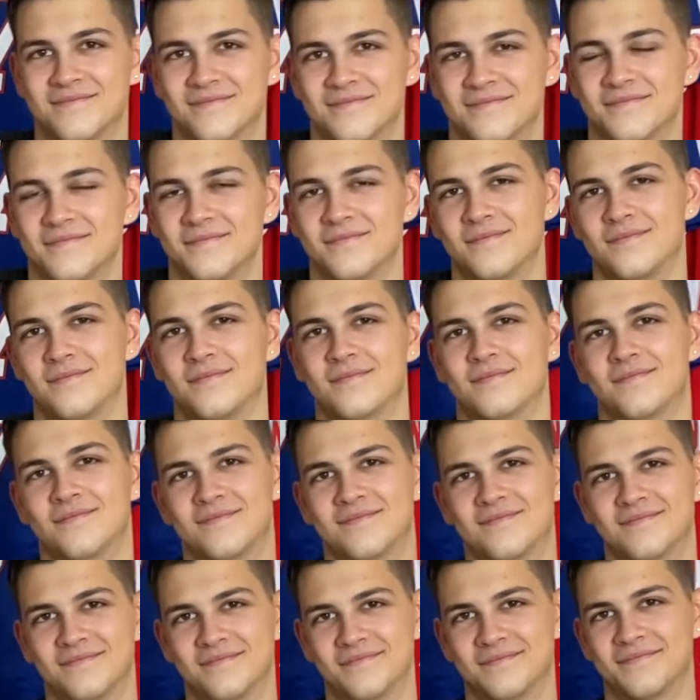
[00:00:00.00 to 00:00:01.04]

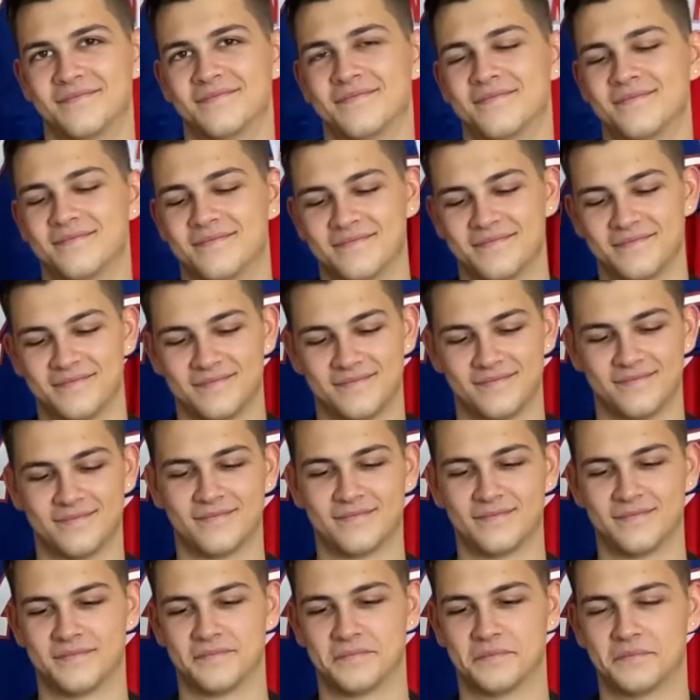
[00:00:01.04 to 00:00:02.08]

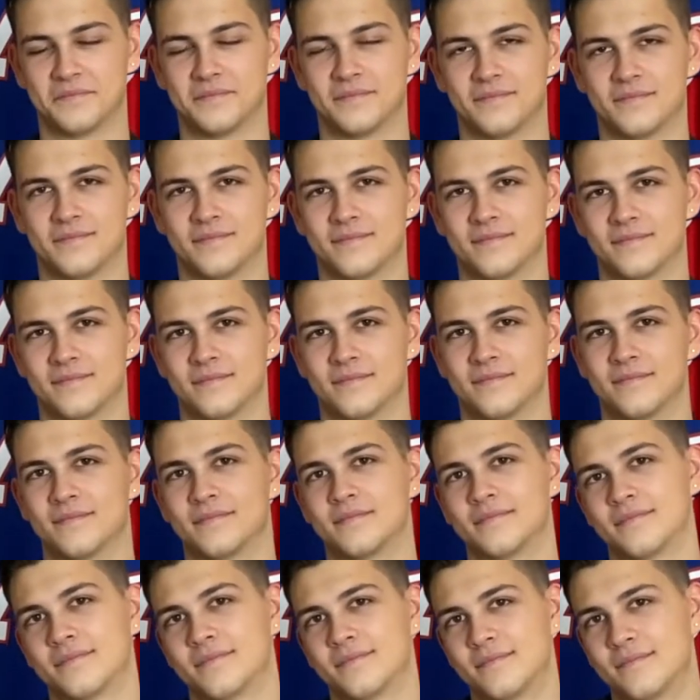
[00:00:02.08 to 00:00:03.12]

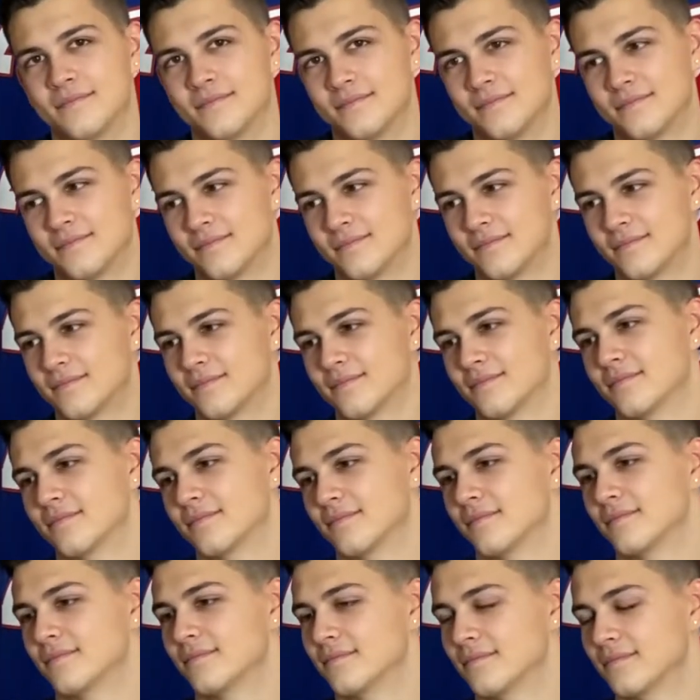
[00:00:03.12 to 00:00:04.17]

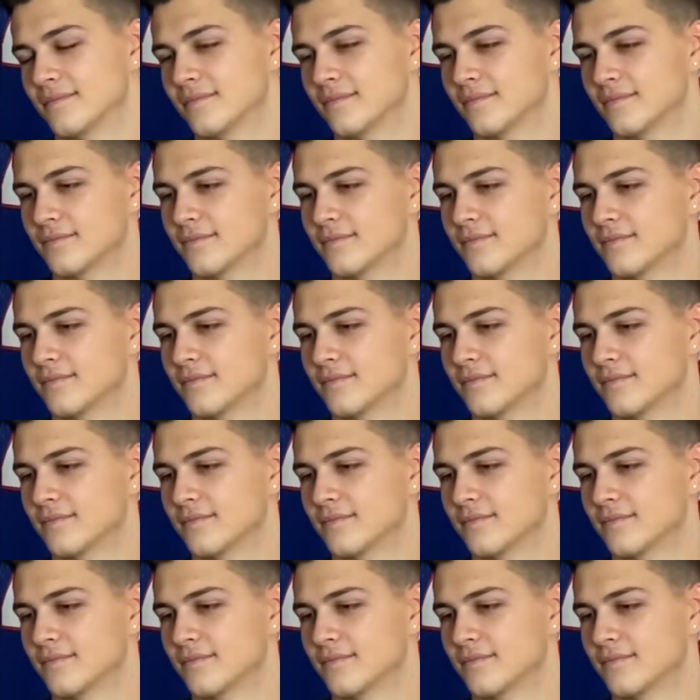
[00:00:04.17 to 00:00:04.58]
This person isn't speaking.